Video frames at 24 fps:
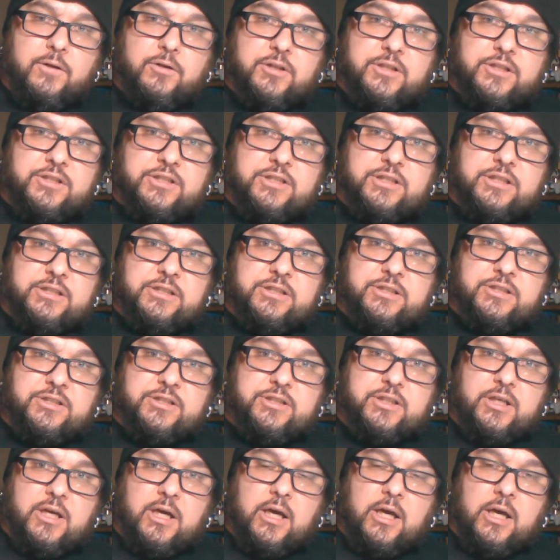This
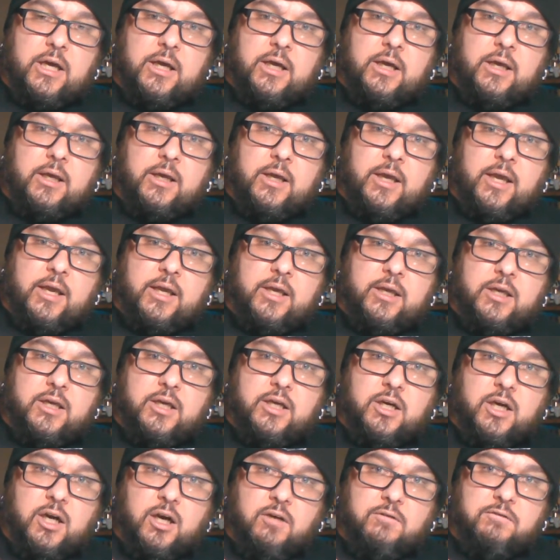is a
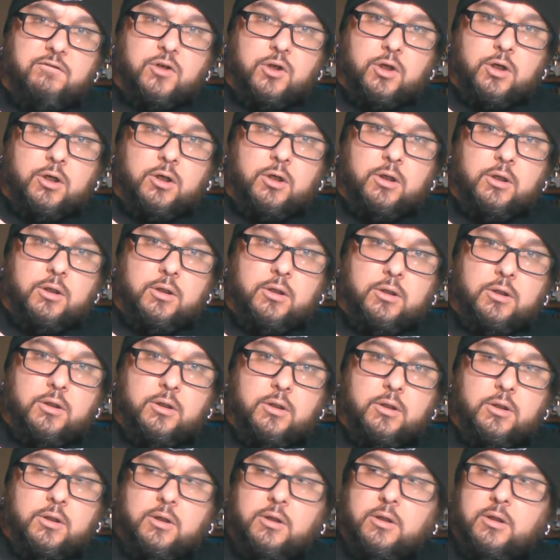cover
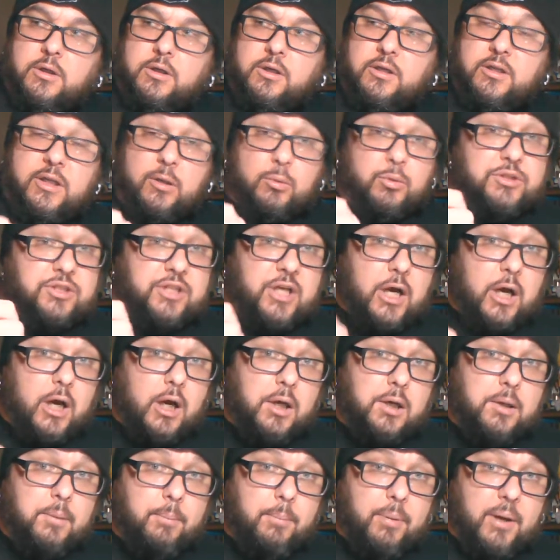that was
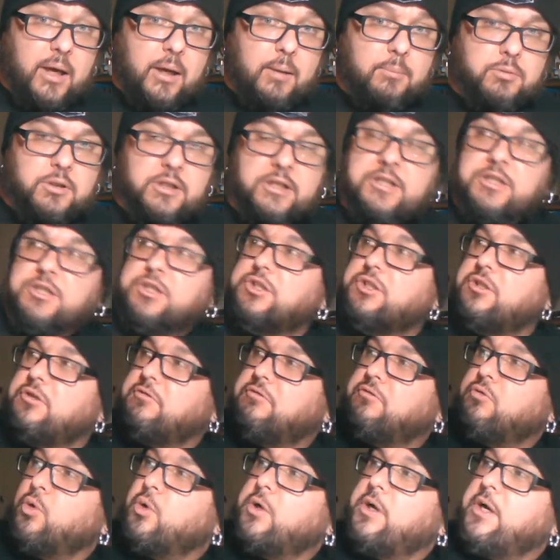unpublished
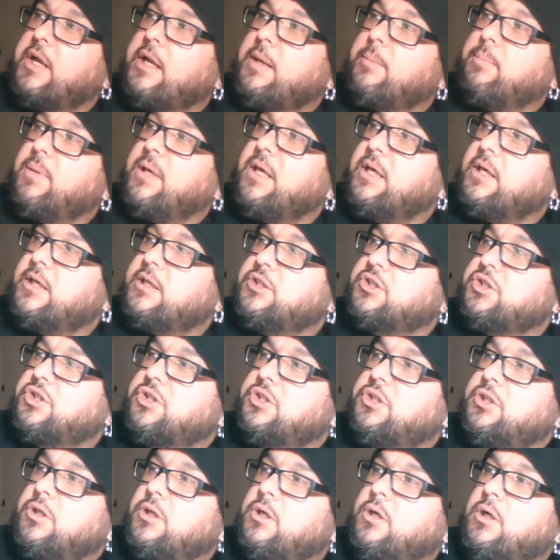for a
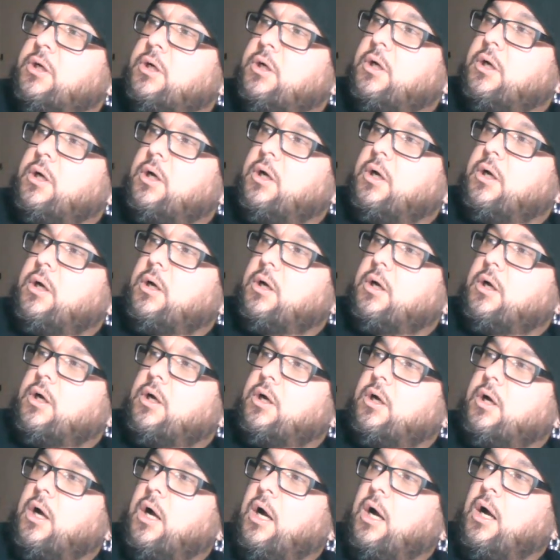pitch
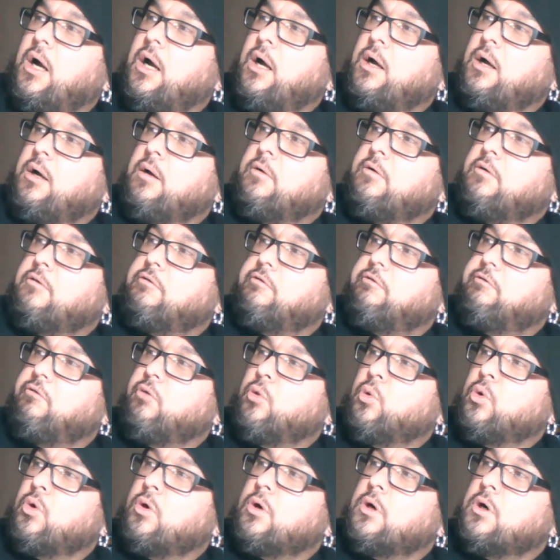
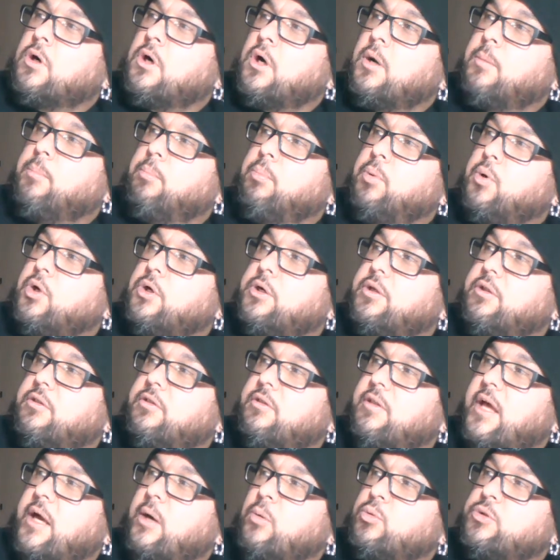for a book
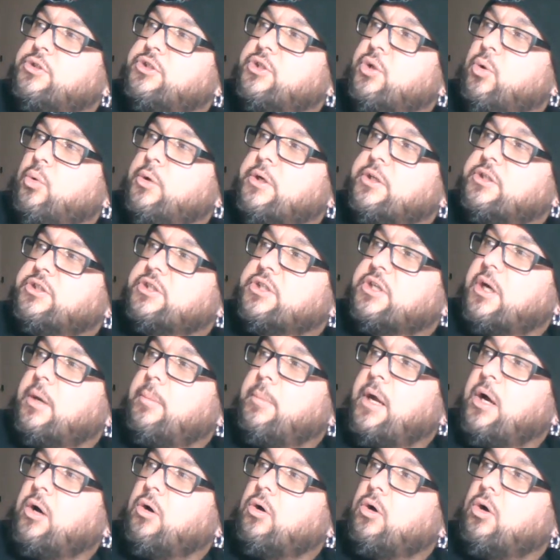that was going to
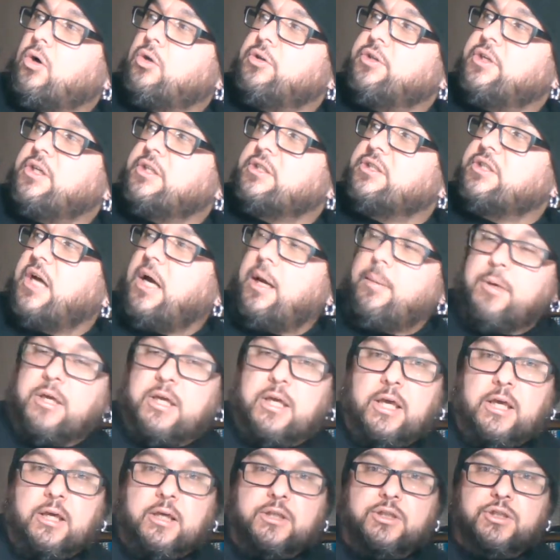come out called The
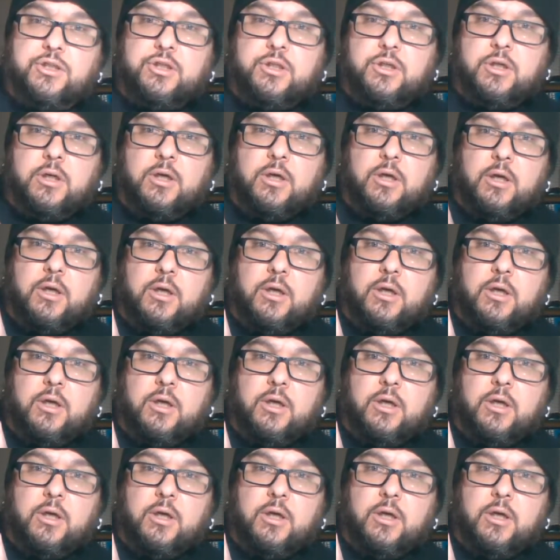Atomic Age.